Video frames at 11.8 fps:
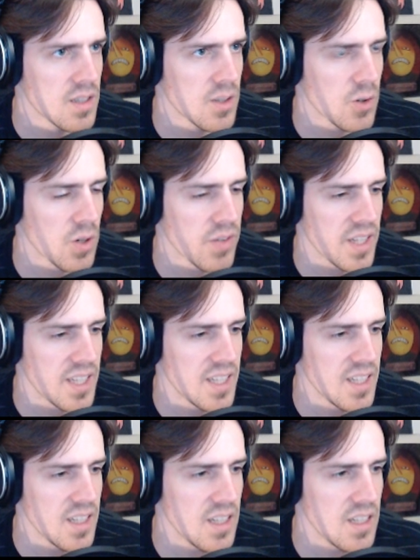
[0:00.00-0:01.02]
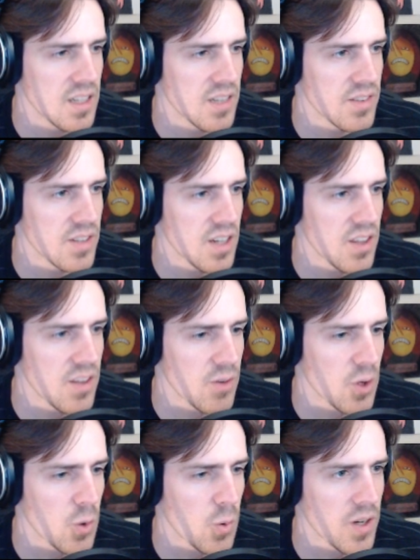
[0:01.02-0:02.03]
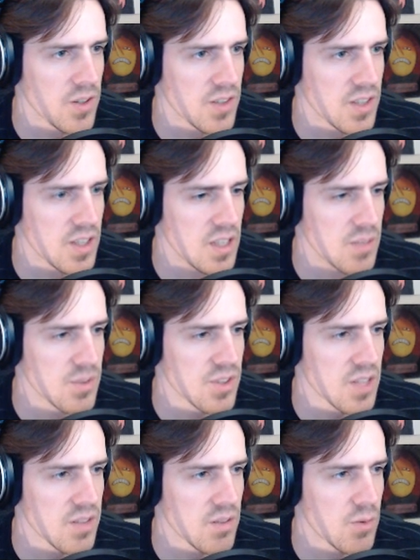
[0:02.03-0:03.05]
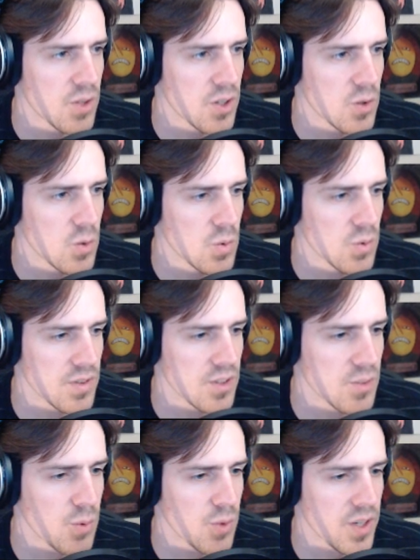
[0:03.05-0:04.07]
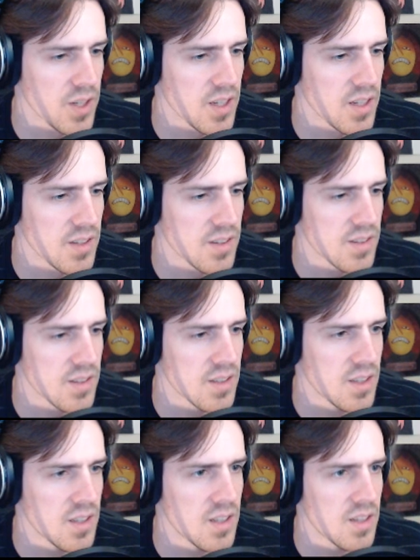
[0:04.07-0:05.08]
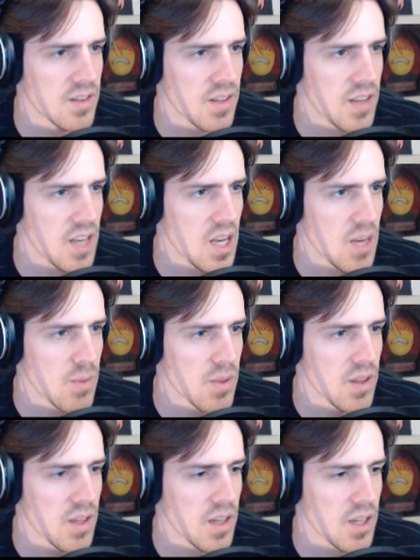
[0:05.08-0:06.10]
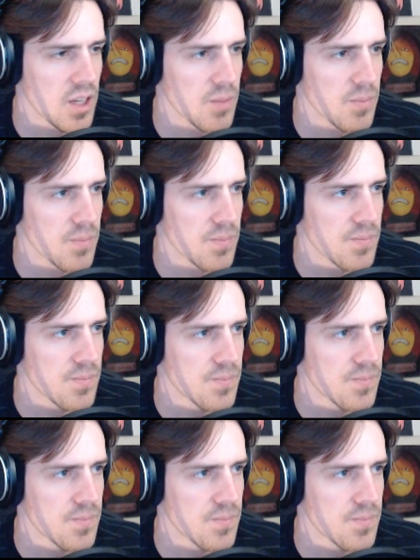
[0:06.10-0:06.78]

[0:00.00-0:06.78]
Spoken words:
Don't have any keys. Haven't seen anything that requires keys. I'm just kind of avoiding ghouls at this point, I guess. The name of the game.